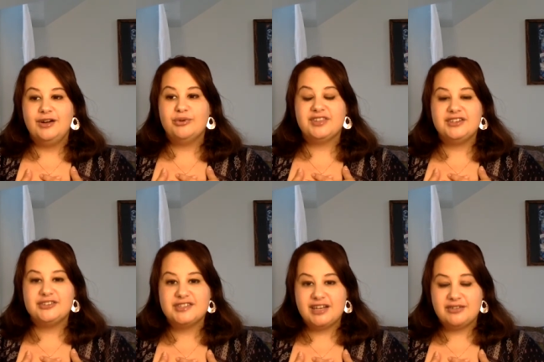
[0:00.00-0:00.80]
within
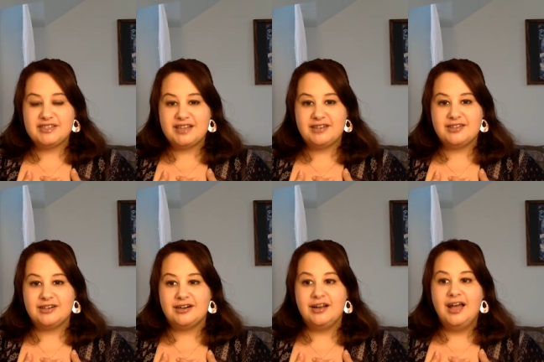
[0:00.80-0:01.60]
your sacred
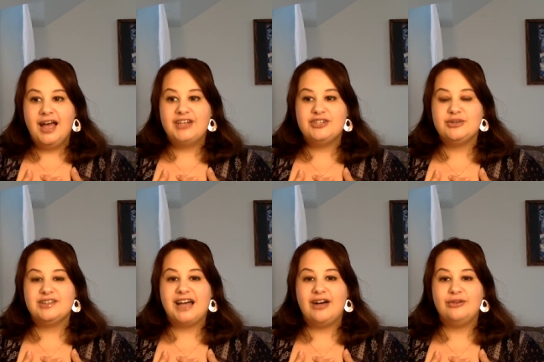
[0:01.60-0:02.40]
center and to
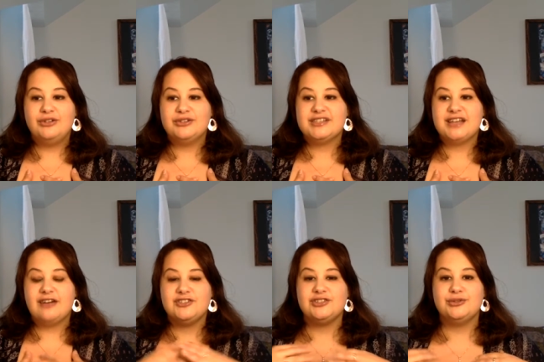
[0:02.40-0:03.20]
allow
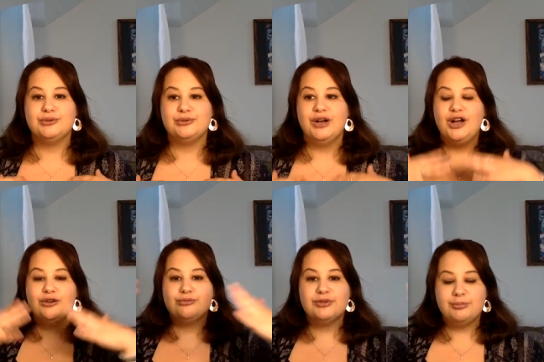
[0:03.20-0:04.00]
yourself to
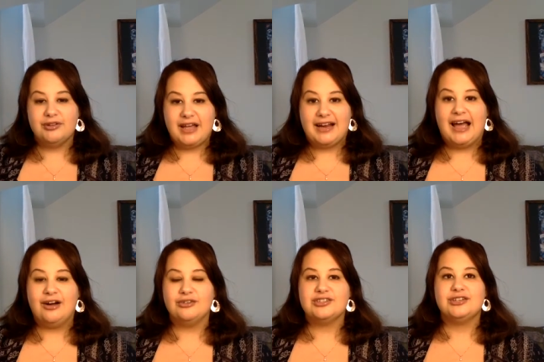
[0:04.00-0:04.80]
ripple that
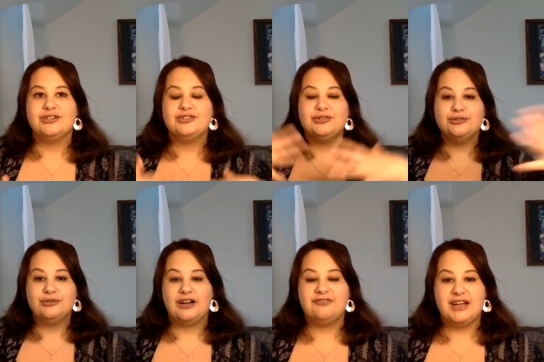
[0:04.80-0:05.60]
out
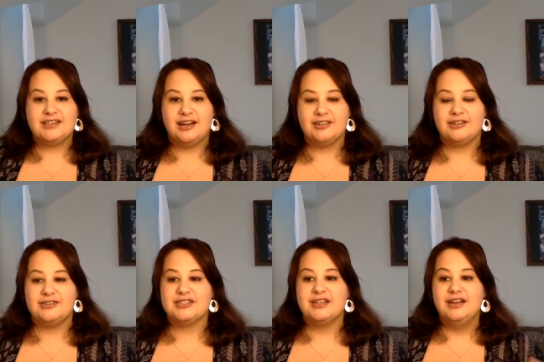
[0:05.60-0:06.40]
to affect
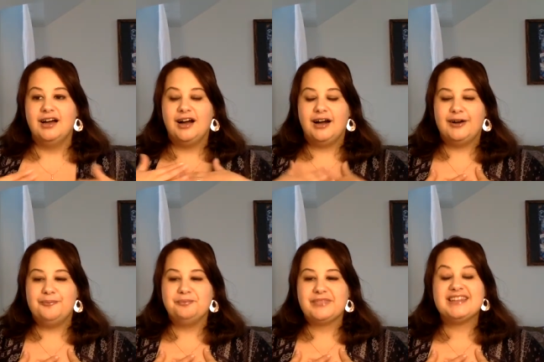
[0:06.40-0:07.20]
others.
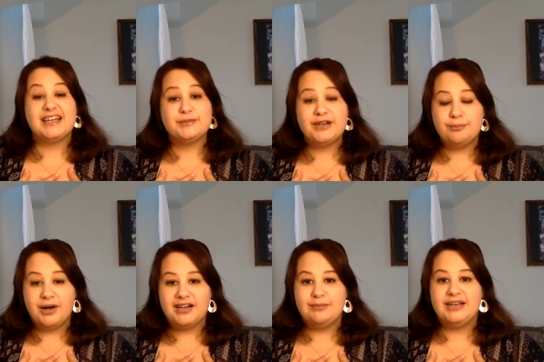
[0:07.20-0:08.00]
Um, that's what
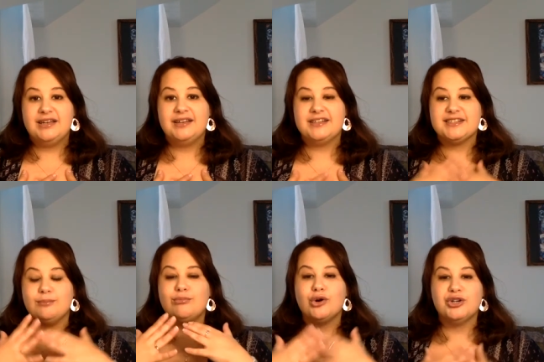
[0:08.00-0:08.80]
embodiment is. The
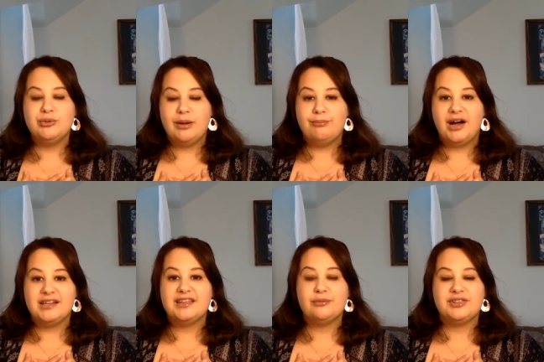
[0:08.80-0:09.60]
more you
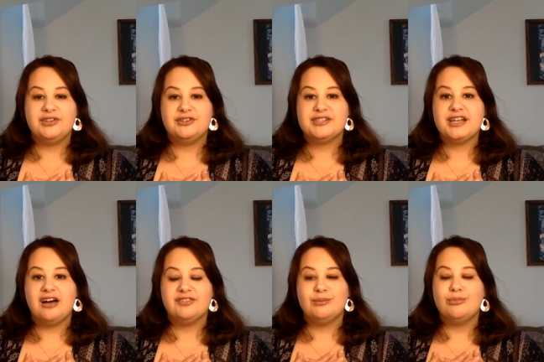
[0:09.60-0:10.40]
embody that within
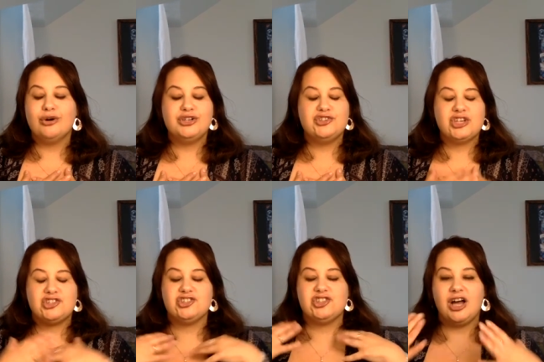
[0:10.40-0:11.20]
yourself, the more you
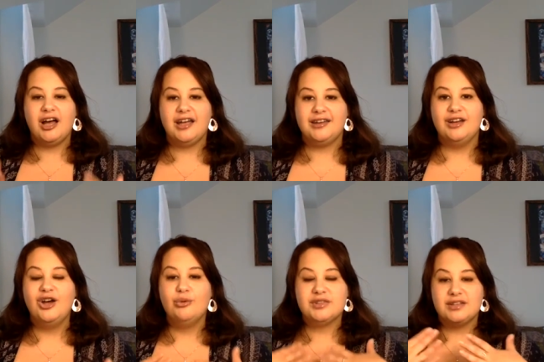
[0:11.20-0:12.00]
just shine
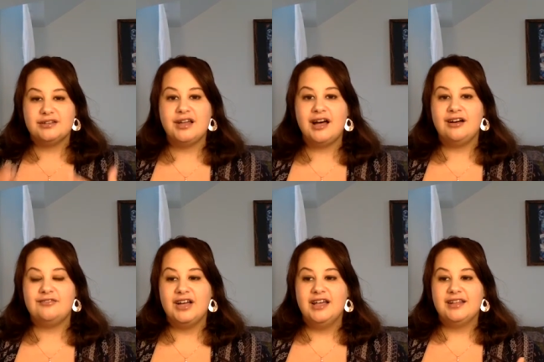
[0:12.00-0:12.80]
with the
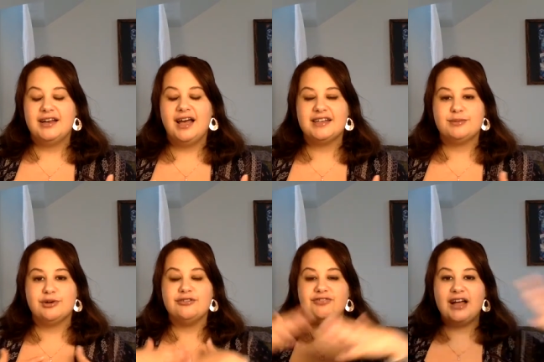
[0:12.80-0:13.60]
love that has a
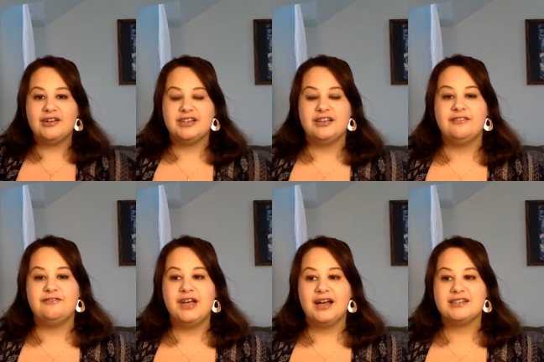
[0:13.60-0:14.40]
profound
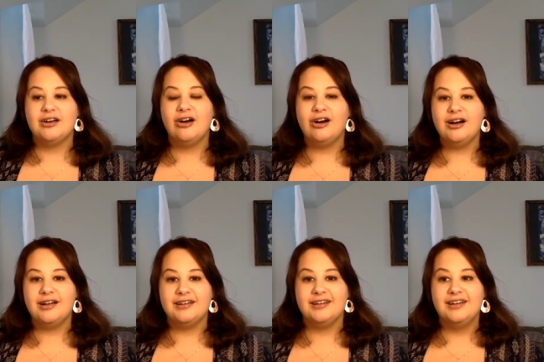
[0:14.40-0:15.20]
effect
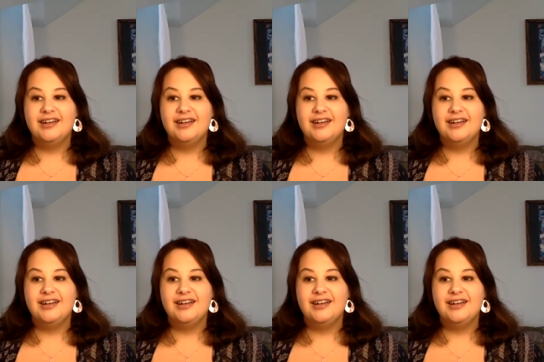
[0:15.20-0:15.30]
on